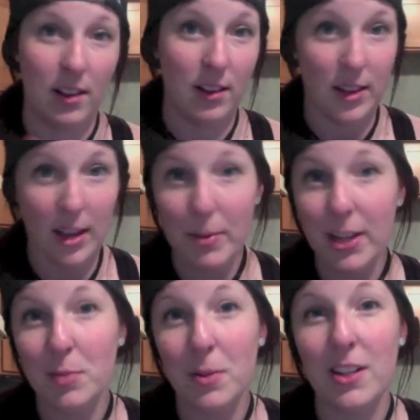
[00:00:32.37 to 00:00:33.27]
Let me
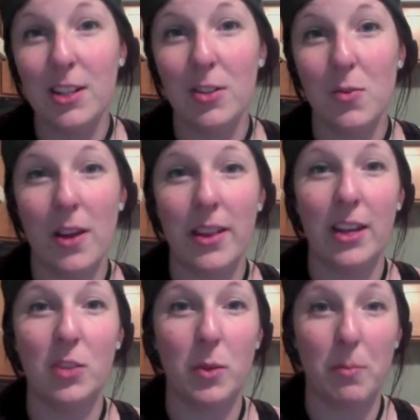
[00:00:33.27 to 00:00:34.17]
explain to you why that
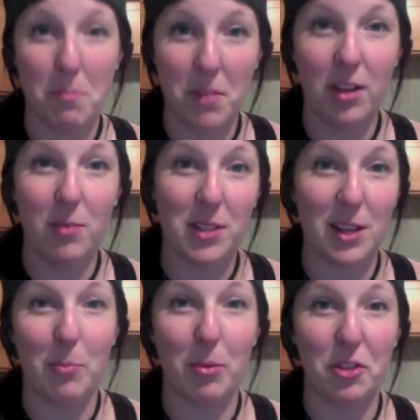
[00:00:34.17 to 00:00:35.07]
is
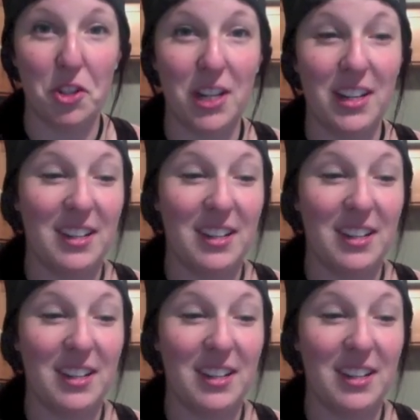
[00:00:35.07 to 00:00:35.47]
1,000,000% bullshit.